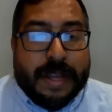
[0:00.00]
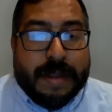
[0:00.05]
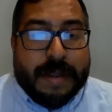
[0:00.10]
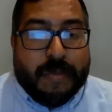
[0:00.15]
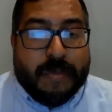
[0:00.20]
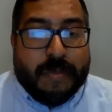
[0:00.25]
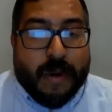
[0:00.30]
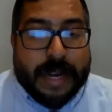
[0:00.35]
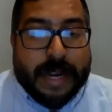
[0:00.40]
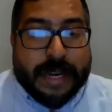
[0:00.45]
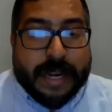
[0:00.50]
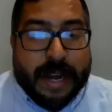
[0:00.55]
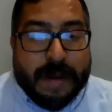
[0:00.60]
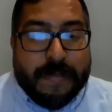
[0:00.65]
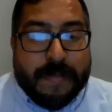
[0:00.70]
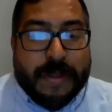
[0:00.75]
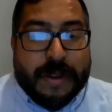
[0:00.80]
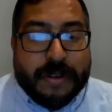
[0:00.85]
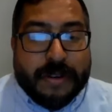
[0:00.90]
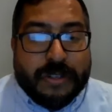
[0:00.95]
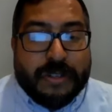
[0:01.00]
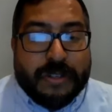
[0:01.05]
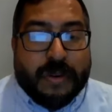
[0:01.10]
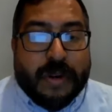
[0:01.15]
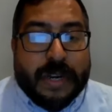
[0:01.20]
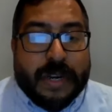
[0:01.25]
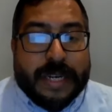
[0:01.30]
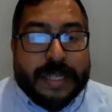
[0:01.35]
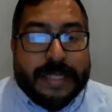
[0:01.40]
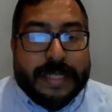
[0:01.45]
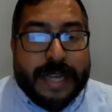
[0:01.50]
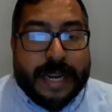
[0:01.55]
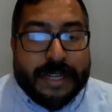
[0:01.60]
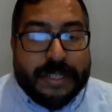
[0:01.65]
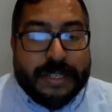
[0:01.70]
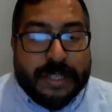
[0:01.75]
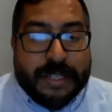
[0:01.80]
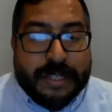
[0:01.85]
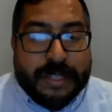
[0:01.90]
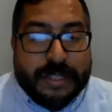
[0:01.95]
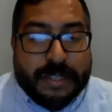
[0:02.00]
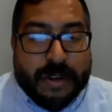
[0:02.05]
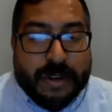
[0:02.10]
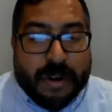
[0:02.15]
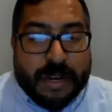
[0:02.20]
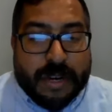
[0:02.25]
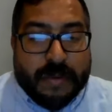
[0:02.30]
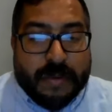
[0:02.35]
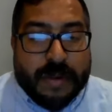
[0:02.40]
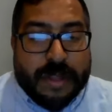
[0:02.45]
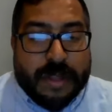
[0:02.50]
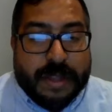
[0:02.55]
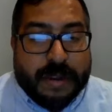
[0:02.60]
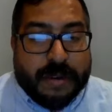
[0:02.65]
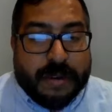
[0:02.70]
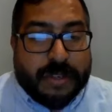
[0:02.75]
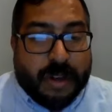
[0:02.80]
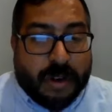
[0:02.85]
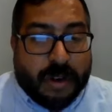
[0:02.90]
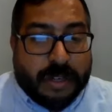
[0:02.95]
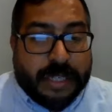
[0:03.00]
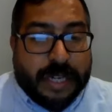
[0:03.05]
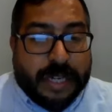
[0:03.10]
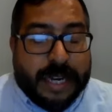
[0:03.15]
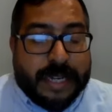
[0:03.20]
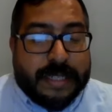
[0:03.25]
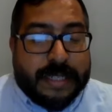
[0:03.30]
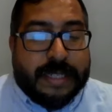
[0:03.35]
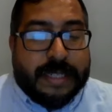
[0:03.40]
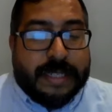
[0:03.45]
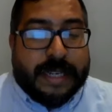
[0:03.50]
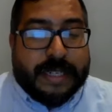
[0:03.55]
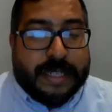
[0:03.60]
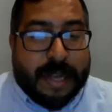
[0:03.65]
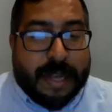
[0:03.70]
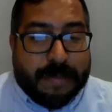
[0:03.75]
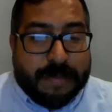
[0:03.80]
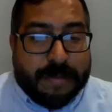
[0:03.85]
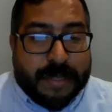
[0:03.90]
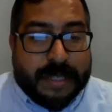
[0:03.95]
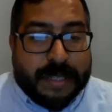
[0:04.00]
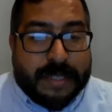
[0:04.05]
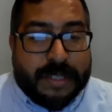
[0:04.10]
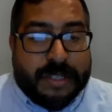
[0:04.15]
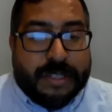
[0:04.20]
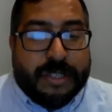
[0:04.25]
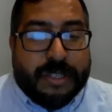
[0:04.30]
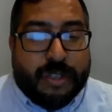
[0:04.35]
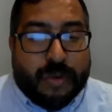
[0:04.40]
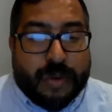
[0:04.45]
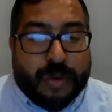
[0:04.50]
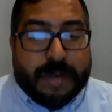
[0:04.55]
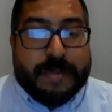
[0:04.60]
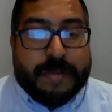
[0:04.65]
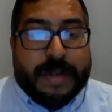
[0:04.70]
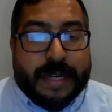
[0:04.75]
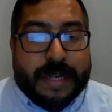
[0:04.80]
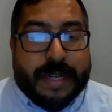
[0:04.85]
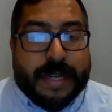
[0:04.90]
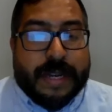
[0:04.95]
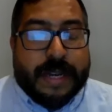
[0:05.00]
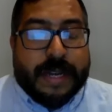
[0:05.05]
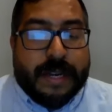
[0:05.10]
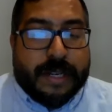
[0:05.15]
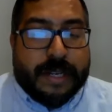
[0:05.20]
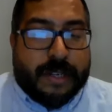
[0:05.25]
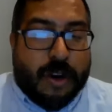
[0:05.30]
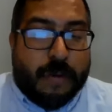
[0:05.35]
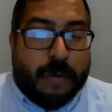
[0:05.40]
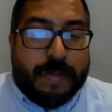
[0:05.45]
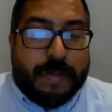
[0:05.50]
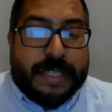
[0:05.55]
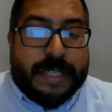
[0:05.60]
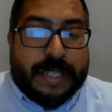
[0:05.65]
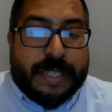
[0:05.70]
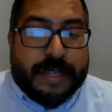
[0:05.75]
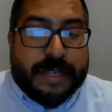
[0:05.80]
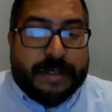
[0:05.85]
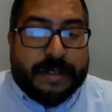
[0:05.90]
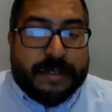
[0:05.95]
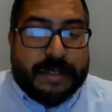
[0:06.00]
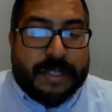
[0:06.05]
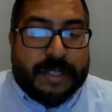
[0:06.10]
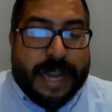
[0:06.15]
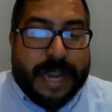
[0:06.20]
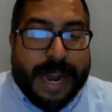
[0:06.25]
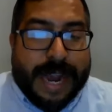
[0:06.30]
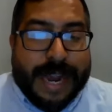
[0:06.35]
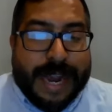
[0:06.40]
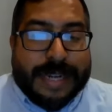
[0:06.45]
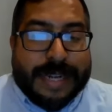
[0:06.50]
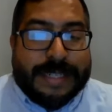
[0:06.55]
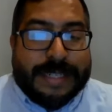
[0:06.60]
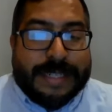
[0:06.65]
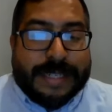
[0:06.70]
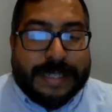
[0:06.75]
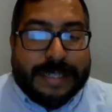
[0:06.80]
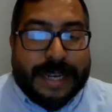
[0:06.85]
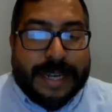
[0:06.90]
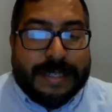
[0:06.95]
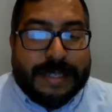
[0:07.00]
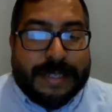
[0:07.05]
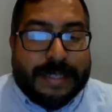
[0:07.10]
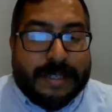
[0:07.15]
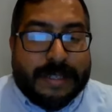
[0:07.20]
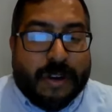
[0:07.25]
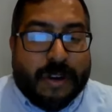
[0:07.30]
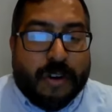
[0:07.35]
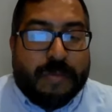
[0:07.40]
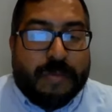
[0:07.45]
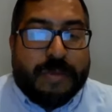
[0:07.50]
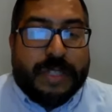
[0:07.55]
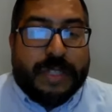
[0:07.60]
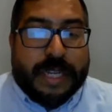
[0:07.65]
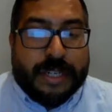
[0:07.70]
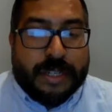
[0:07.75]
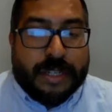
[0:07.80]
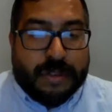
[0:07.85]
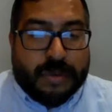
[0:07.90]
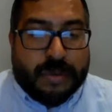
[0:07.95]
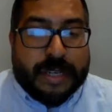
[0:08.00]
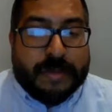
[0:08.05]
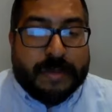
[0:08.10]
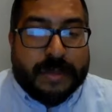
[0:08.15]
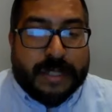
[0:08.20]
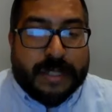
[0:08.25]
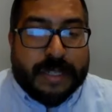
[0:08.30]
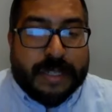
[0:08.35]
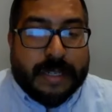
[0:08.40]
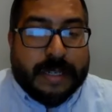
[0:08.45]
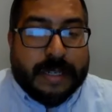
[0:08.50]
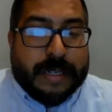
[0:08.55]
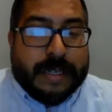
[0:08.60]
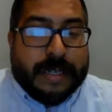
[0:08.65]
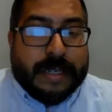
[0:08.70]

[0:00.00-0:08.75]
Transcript: They break up their story into sections, starting with their dark days, acceptance, treatment, coping skills, and successes, hopes, and dreams.